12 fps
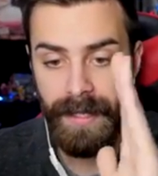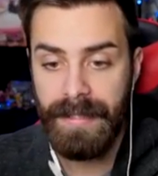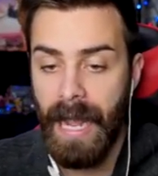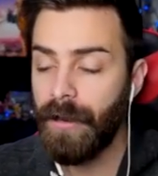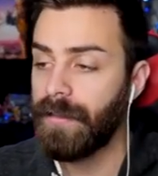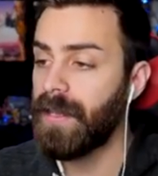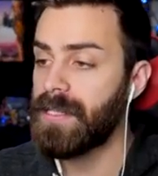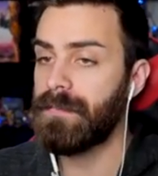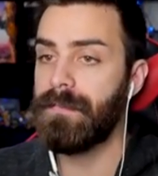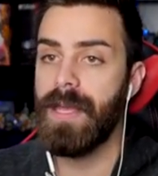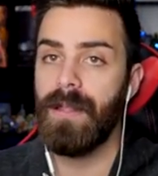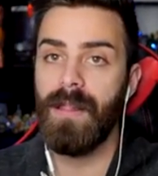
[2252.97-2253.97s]
Garoth
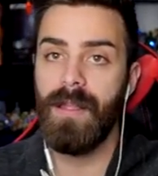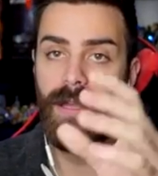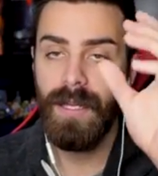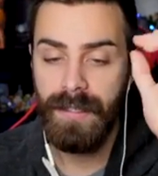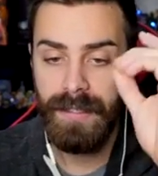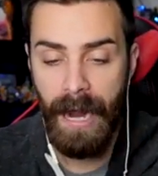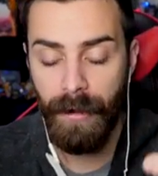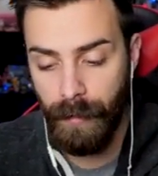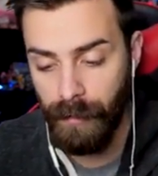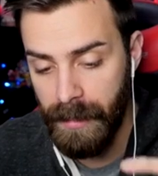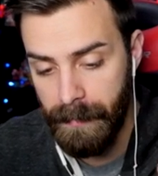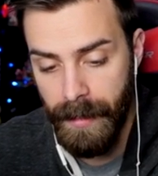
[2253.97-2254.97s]
doesn't mill. Garoth
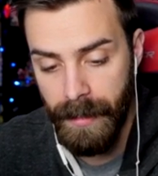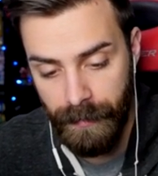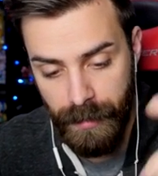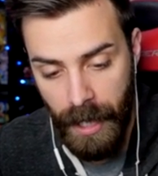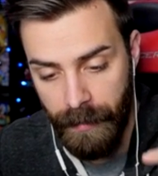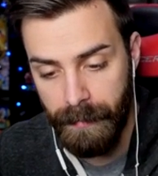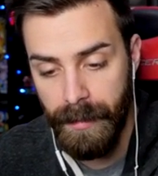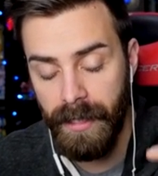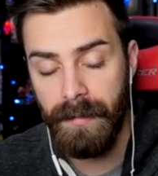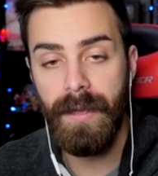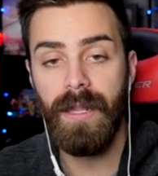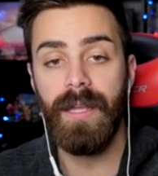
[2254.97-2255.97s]
only mills if there's other
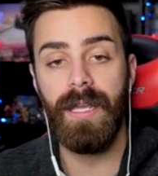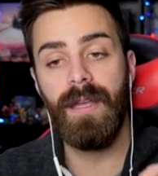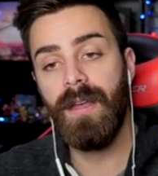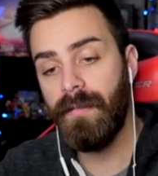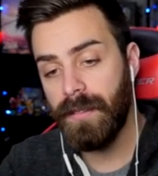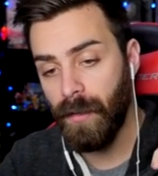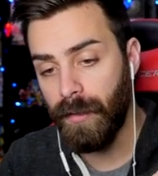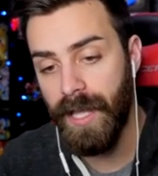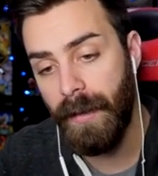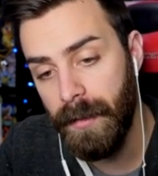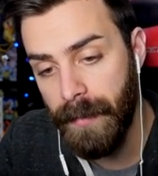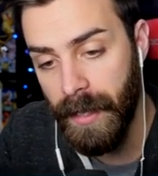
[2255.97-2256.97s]
milling milling. That's the only
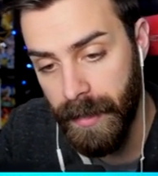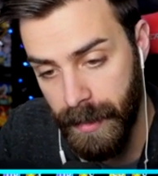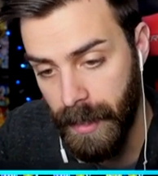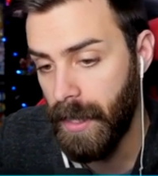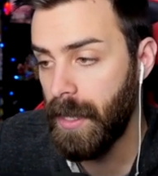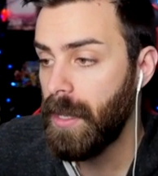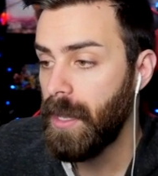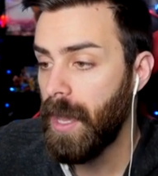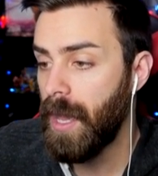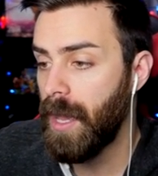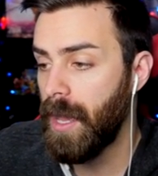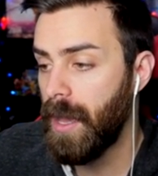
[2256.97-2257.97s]
time he mills.
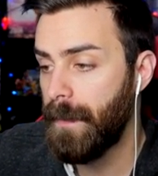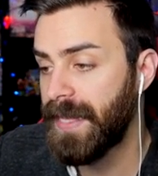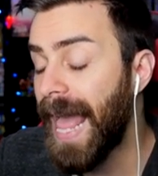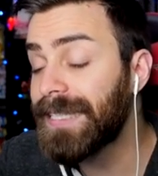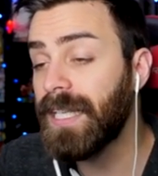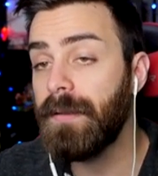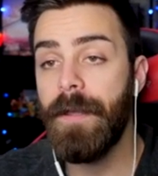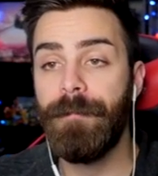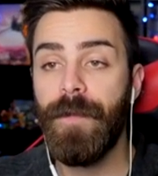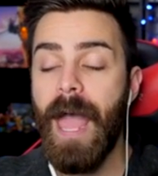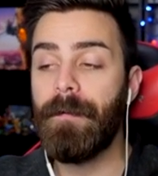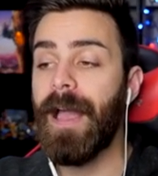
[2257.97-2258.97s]
Uh, but that's going to be it
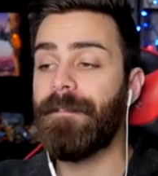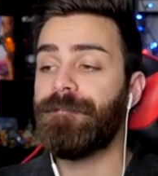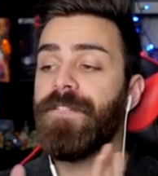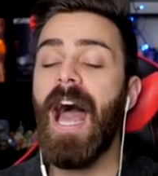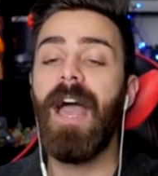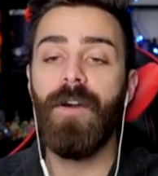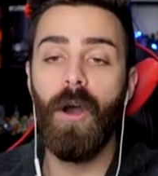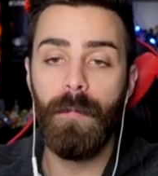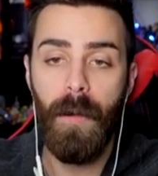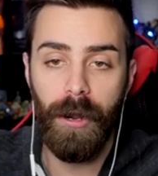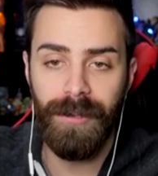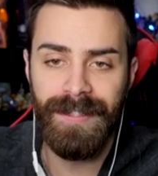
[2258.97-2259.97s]
for that. We have 5-0 with
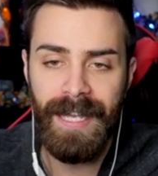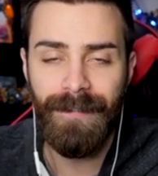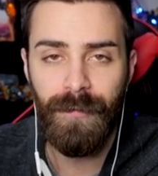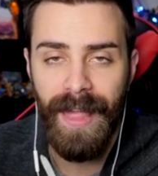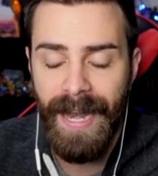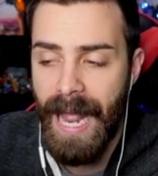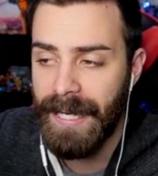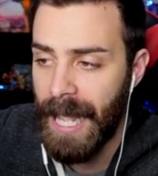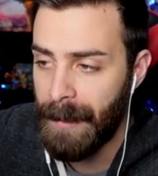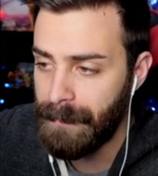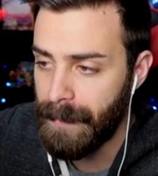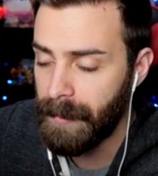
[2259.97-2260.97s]
Mario's deck. even with that
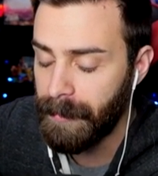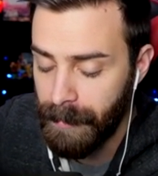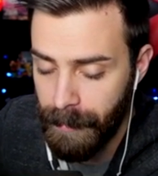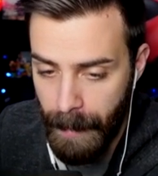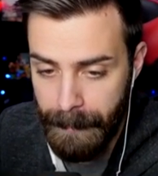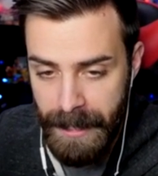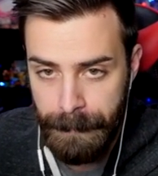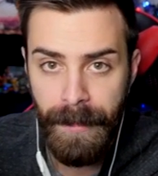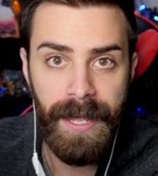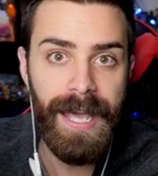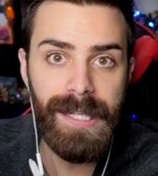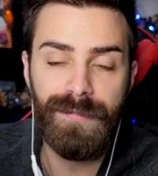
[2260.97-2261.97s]
endgame
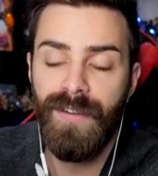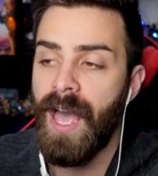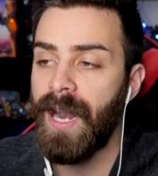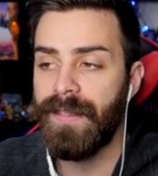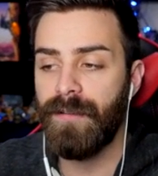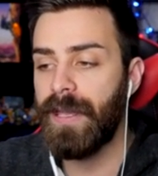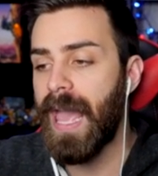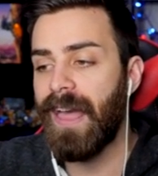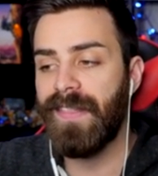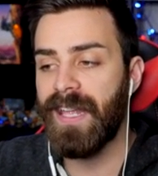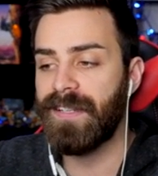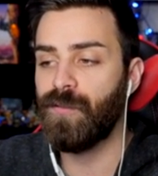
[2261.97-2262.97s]
misplay. It's fine. I think we
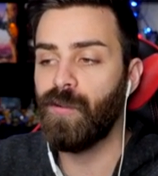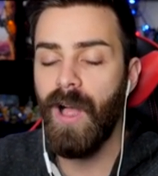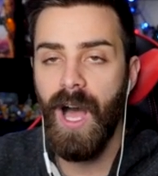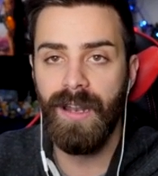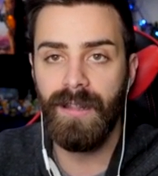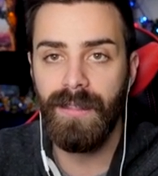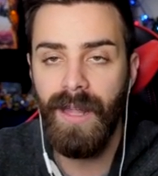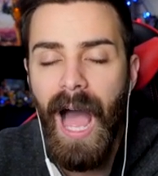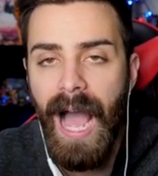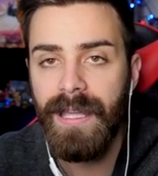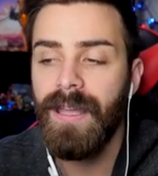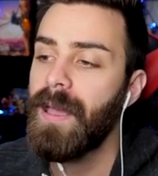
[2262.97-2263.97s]
had that duel on
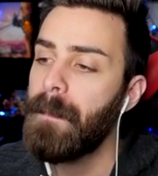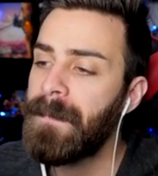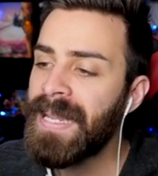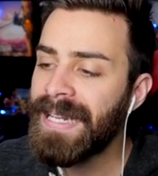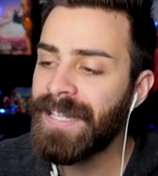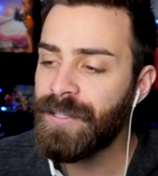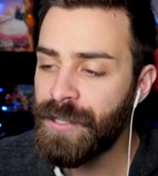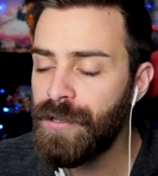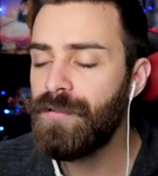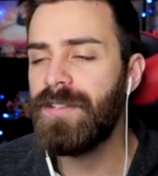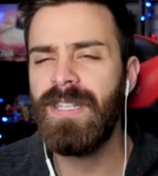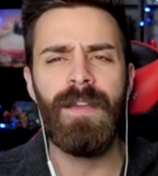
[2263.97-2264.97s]
lock, beating
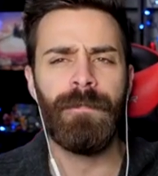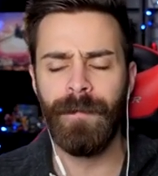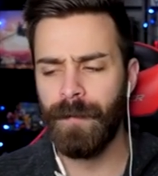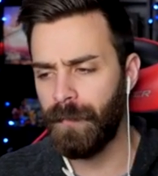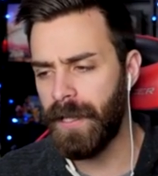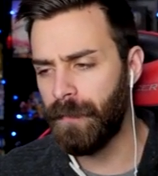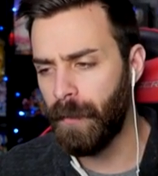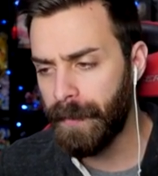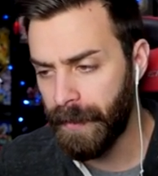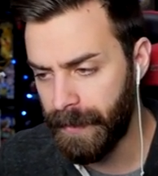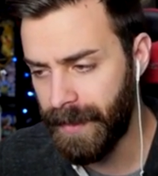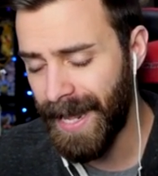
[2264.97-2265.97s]
two different Weevil
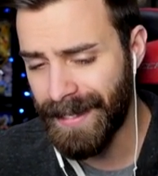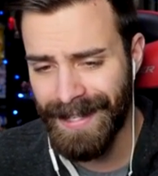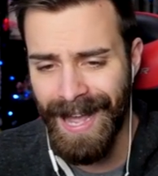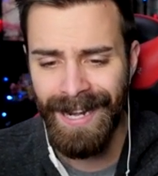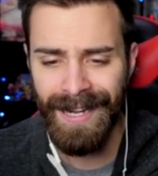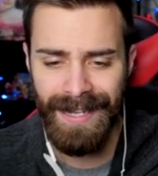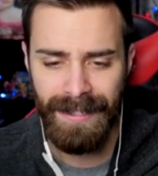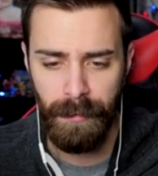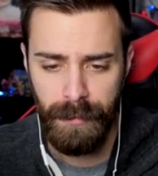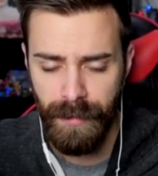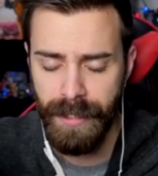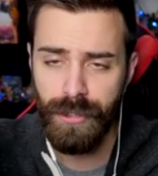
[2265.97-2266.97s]
burn decks. Kind of nice. That one
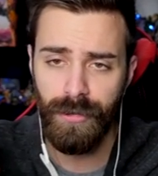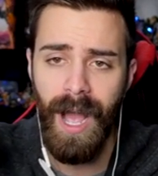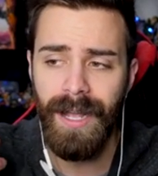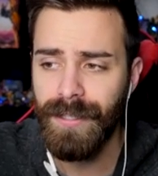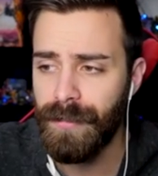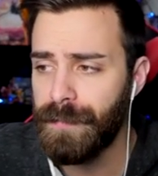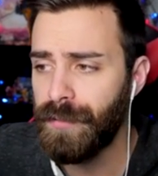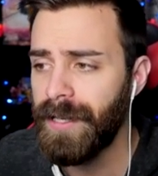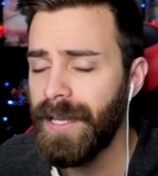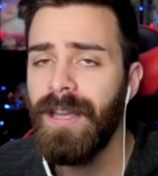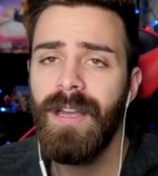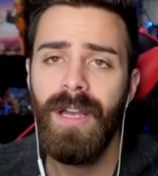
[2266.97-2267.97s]
was running Duroc, so it's
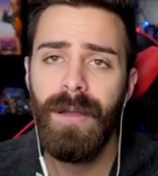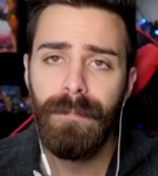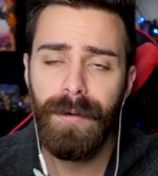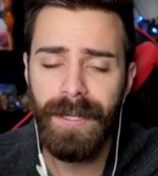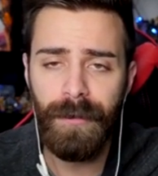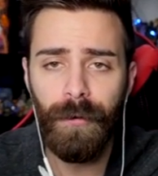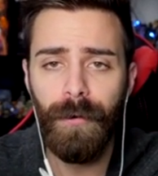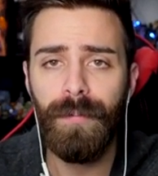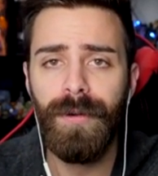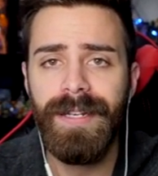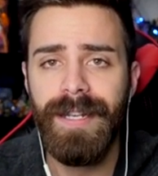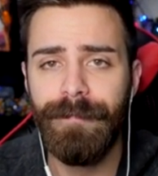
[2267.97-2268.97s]
pretty pretty cool,
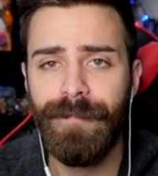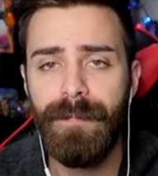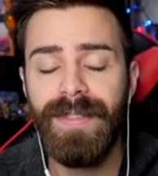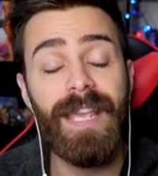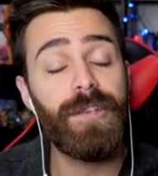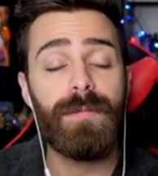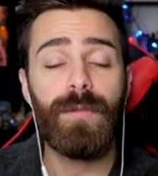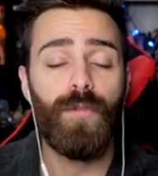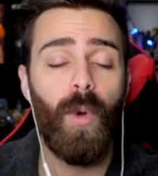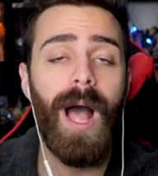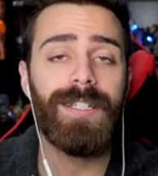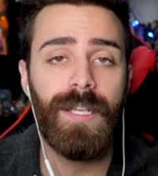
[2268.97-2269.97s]
pretty different. But thank you so much for
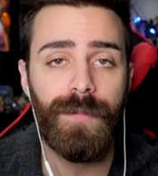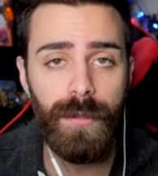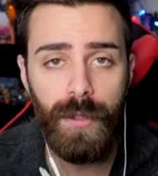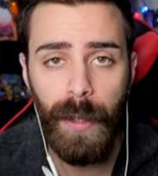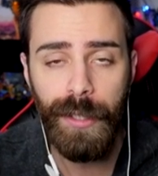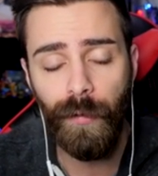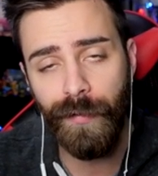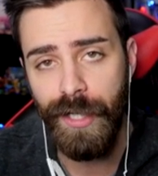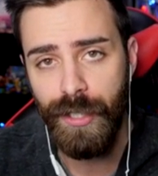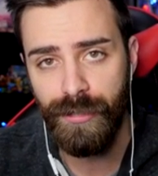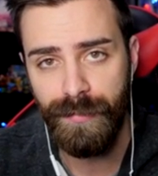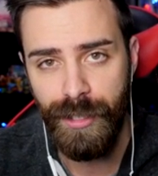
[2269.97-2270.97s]
watching. If you enjoyed, don't forget
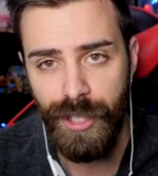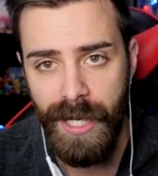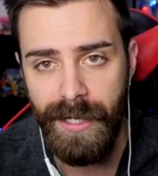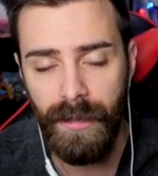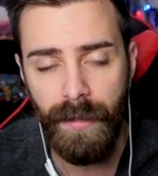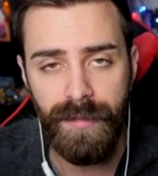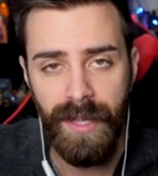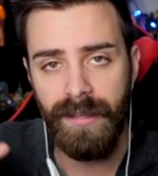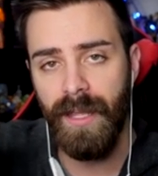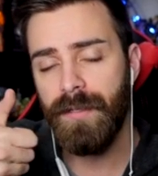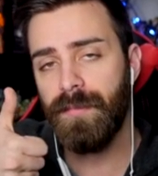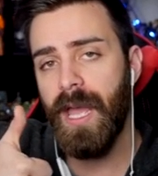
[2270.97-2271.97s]
to show some shady love to that
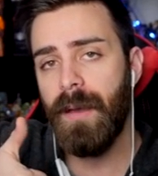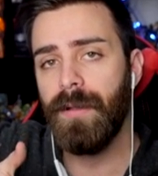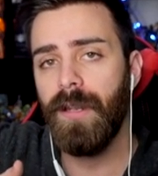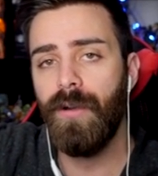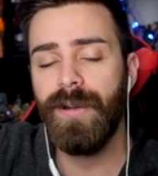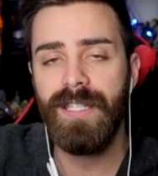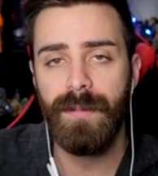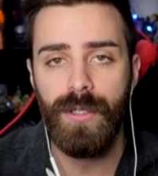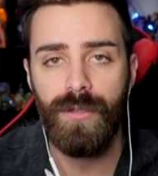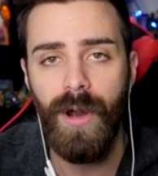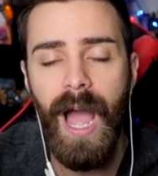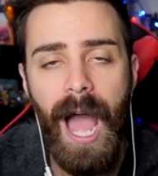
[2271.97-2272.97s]
thumbs up down below and hit
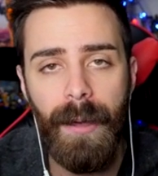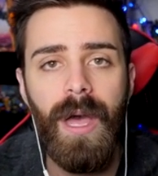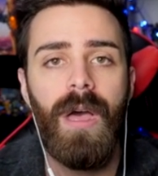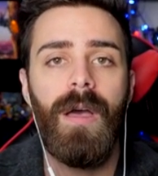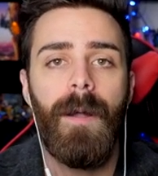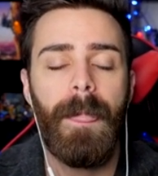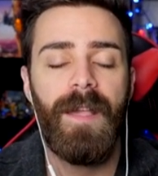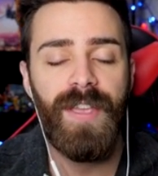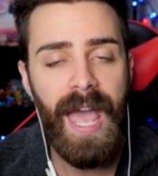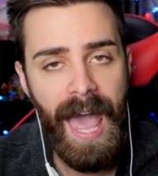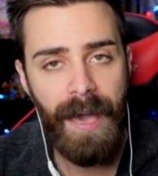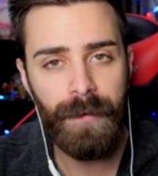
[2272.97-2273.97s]
subscribe if you
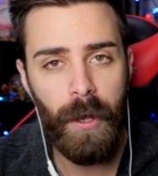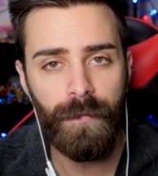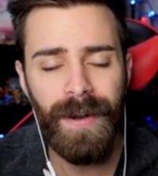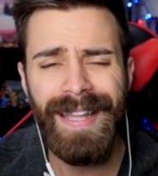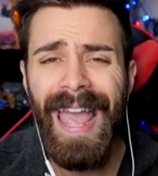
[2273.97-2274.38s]
haven't already.